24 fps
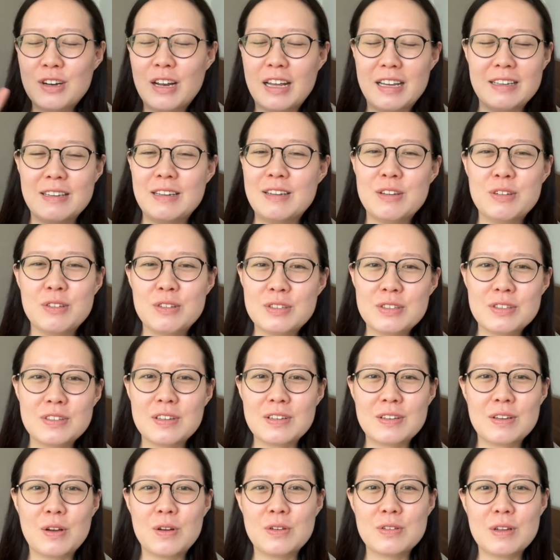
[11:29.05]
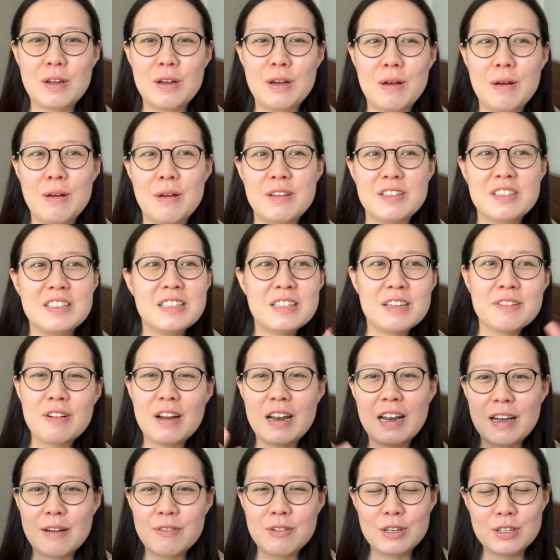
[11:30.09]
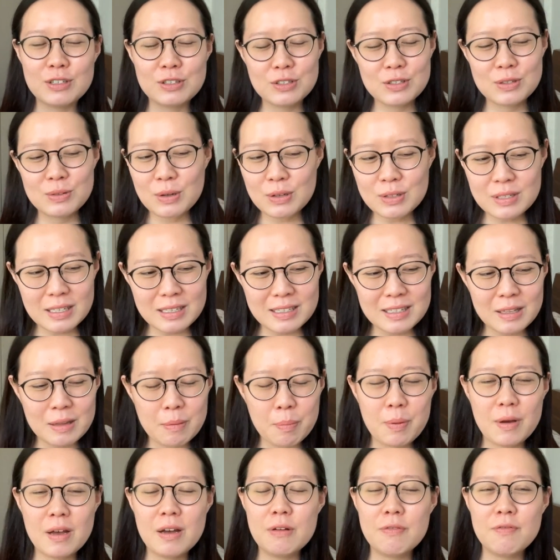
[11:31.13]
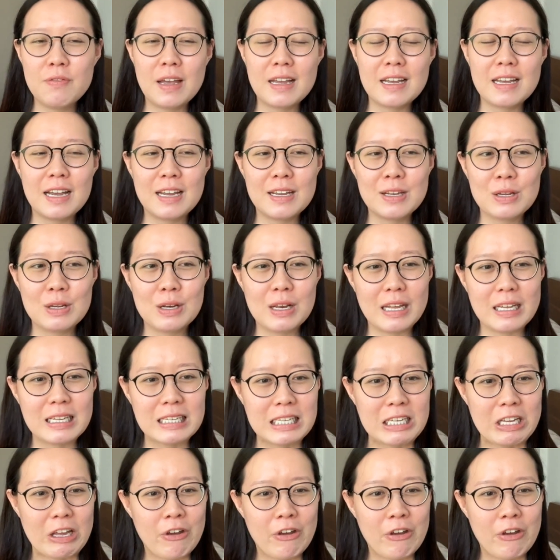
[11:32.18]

like just like a Cinderella relationship, or like the perfect kind of like